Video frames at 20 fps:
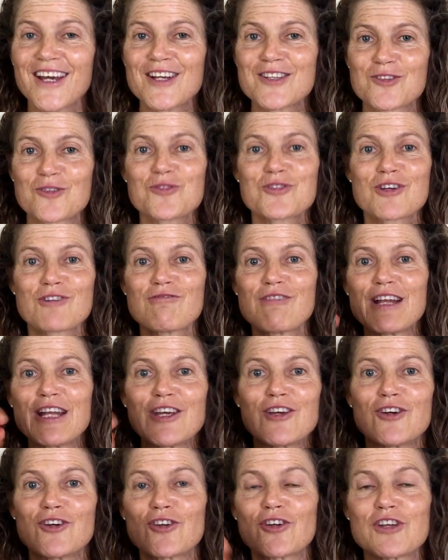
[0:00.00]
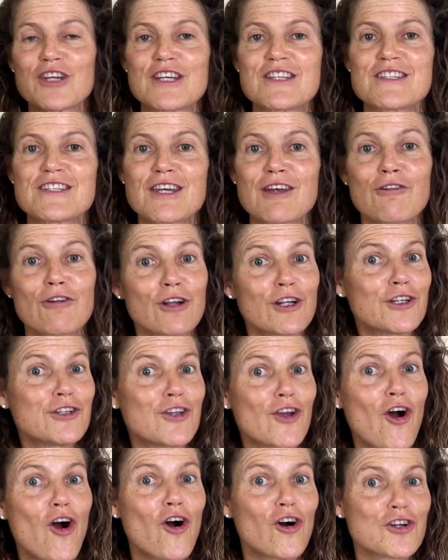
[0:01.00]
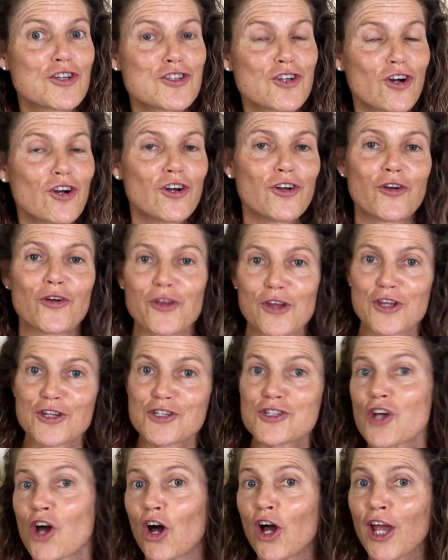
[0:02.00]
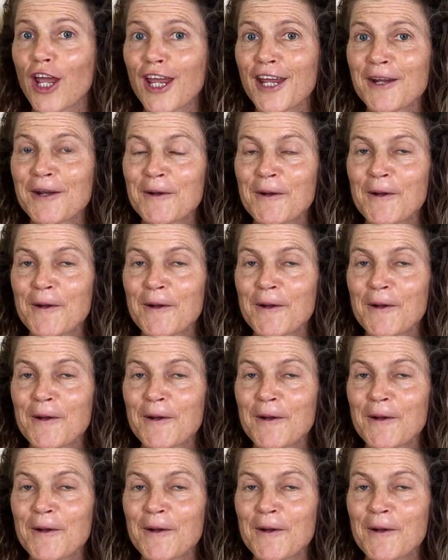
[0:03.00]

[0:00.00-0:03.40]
It's also really good on your cereal and your hot chocolate or your chai.